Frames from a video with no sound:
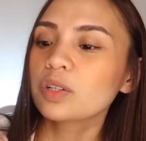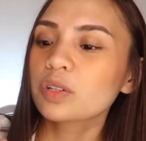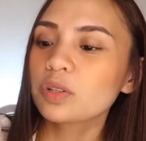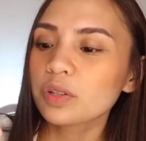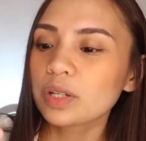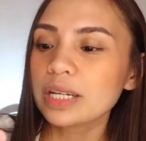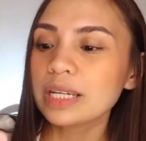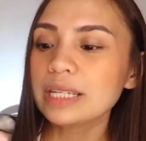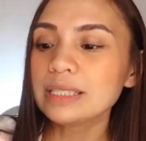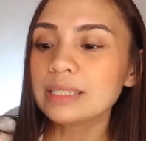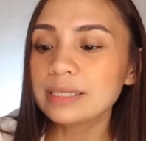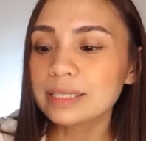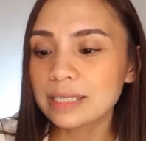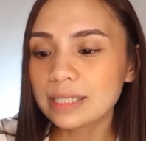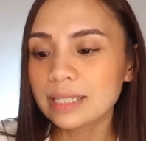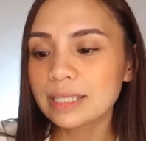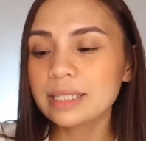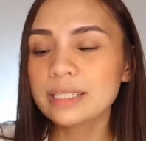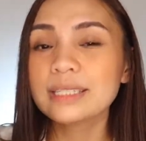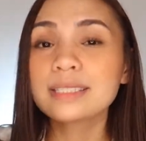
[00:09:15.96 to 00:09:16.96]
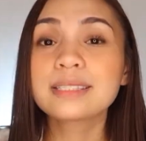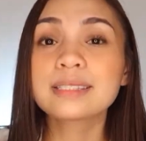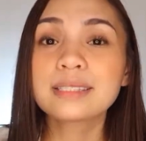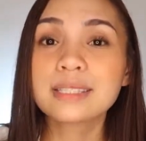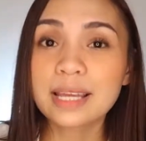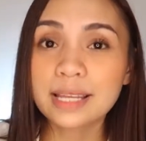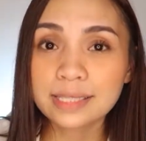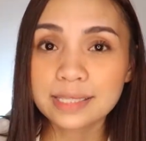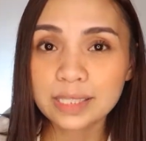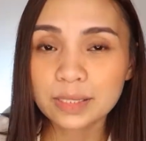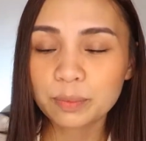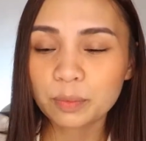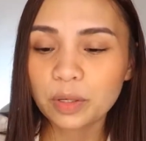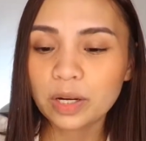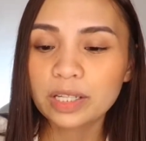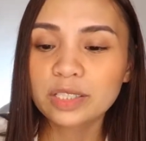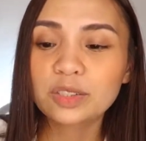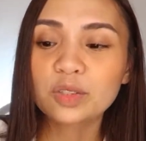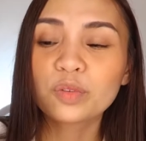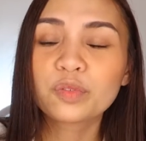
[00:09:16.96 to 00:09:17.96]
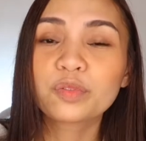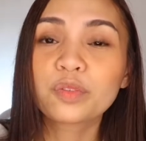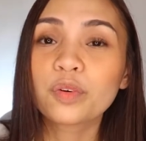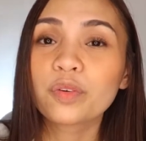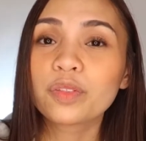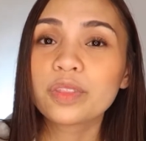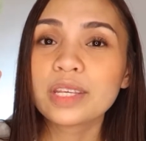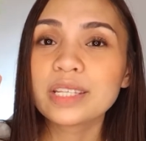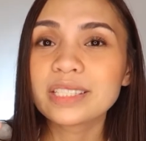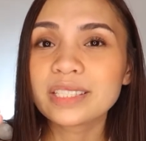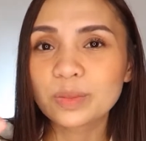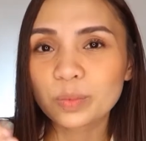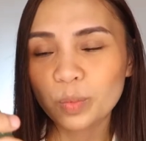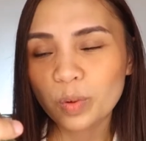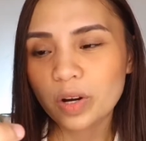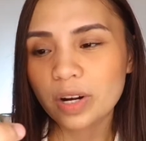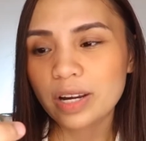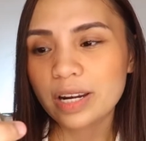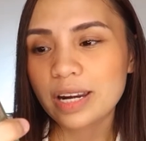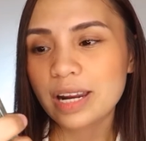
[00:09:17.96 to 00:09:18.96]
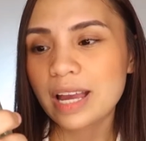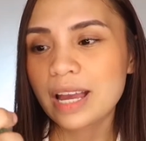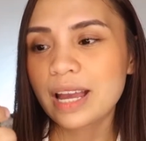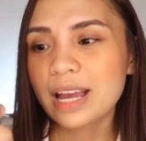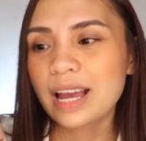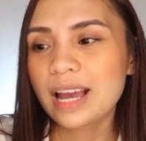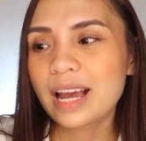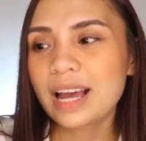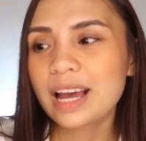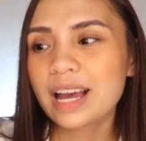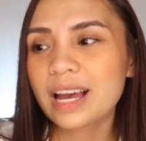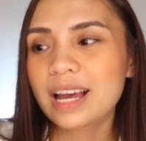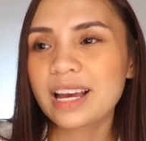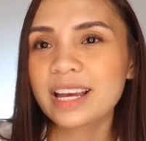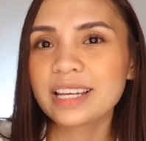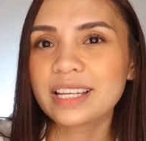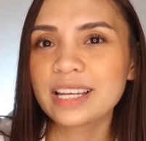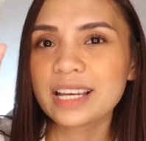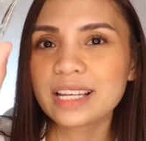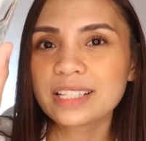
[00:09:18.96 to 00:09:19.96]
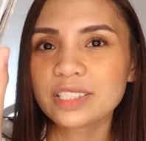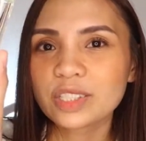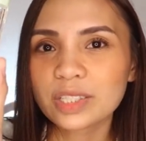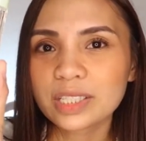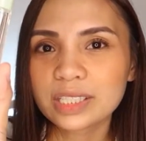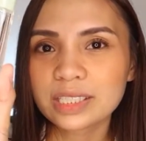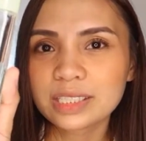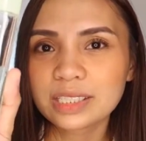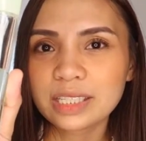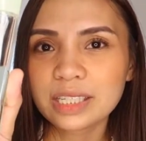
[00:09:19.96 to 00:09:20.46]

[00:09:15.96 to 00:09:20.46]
Green Tea Scent Spray. So for this one, I, as you can